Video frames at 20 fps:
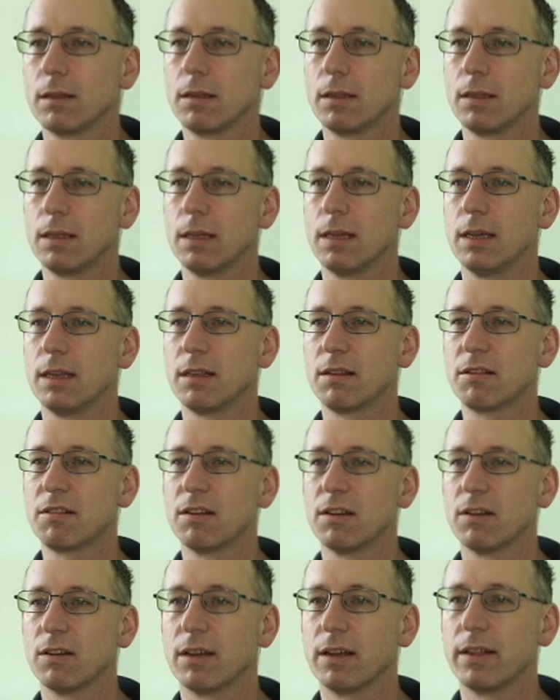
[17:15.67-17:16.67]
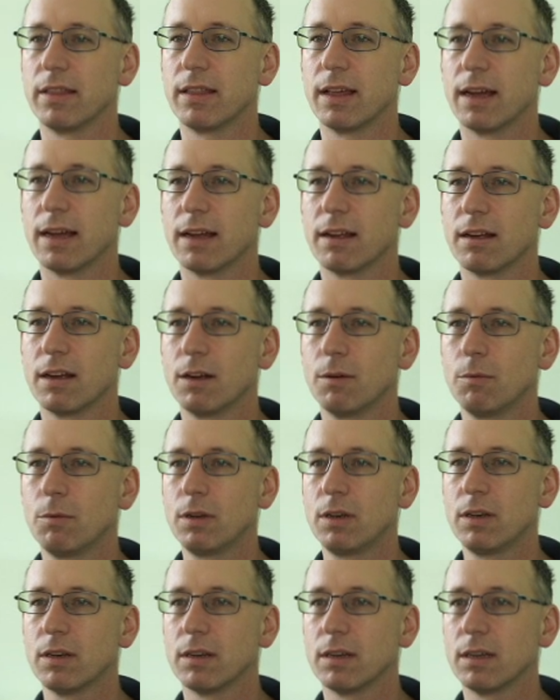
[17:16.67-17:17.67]
Yeah, it doesn't like that. I
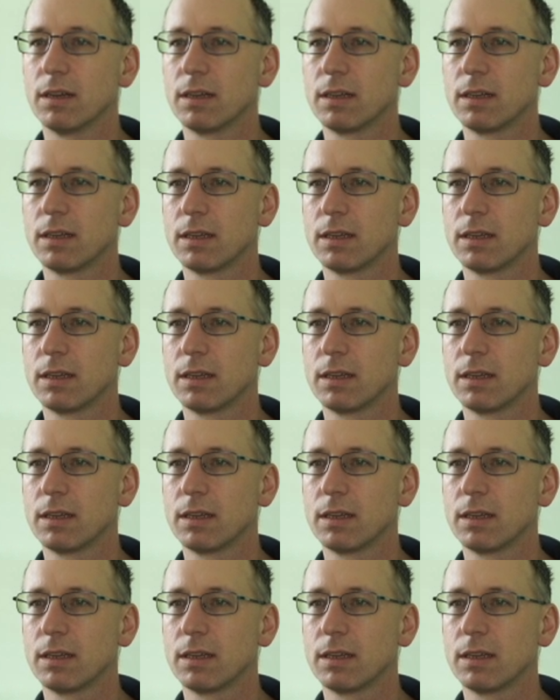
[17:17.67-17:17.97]
wonder.